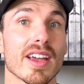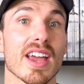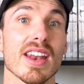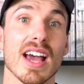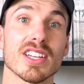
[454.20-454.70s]

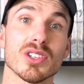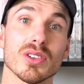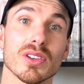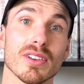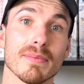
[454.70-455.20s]
And as you
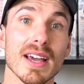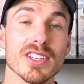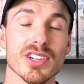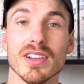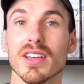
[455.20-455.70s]
could
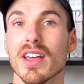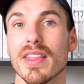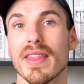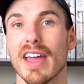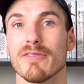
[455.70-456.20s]
imagine,
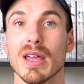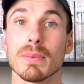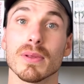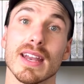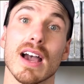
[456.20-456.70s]
that if
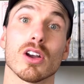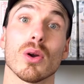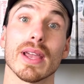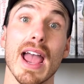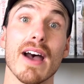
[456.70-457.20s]
people are now
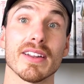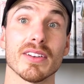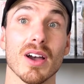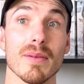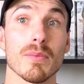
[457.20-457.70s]
going out at
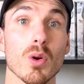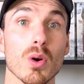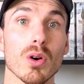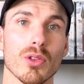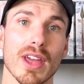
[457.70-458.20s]
night
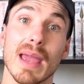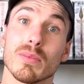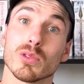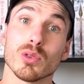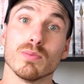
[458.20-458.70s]
more or they're able
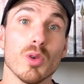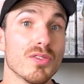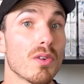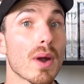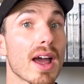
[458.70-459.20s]
to move
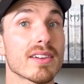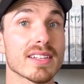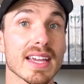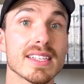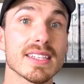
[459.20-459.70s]
around
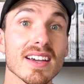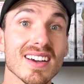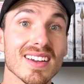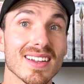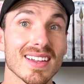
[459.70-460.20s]
easier,
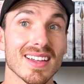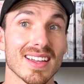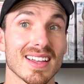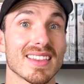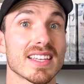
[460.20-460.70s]

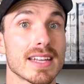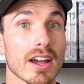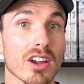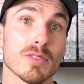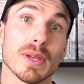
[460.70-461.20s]
there's now
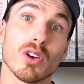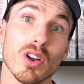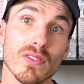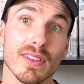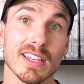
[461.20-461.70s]
going to be
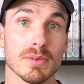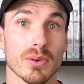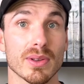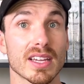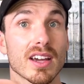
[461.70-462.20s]
conflicts
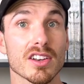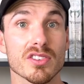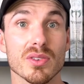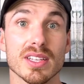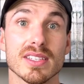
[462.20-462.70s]
between the
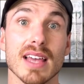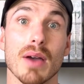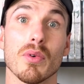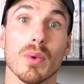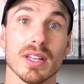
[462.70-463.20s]
countries that
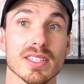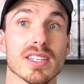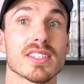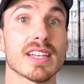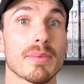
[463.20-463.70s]
were once
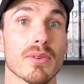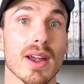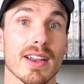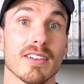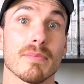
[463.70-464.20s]

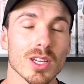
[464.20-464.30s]
separated